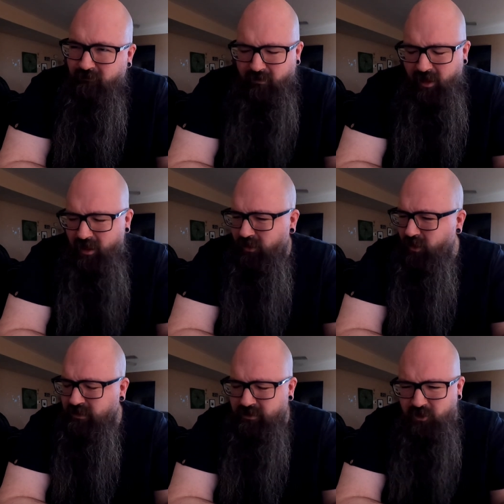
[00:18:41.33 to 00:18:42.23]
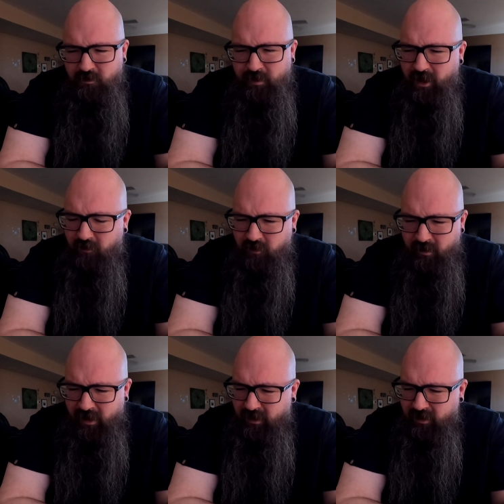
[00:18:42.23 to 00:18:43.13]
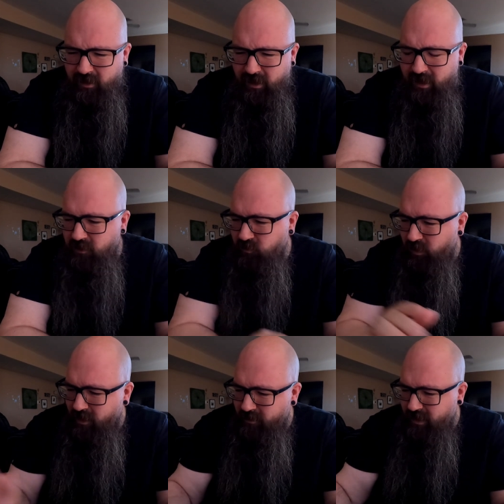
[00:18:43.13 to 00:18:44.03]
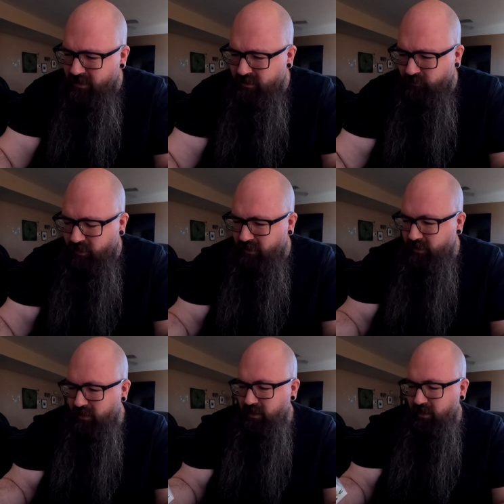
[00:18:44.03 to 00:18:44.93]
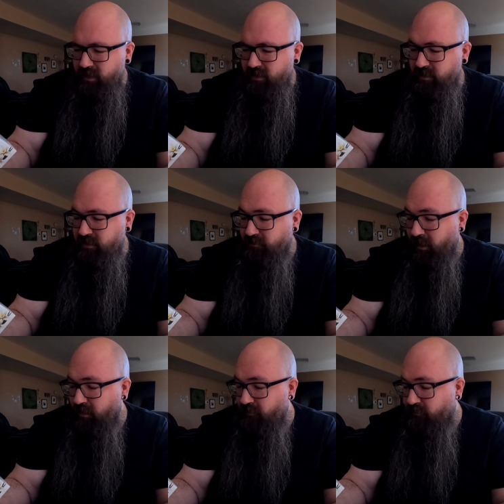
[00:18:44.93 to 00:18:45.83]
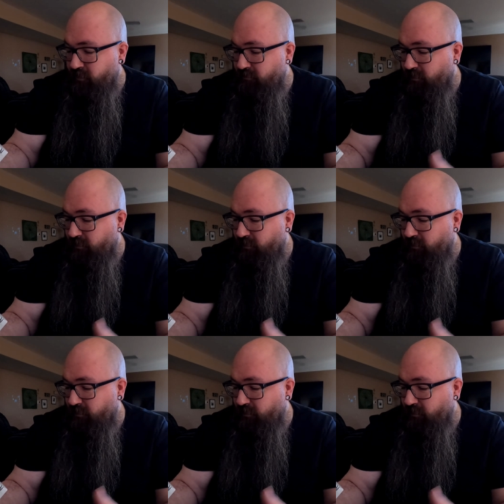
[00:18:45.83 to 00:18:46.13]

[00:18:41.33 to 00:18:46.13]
Hmm. I don't know. It's too bitter for me, and yeah. it's weird because it well this is monk fruit.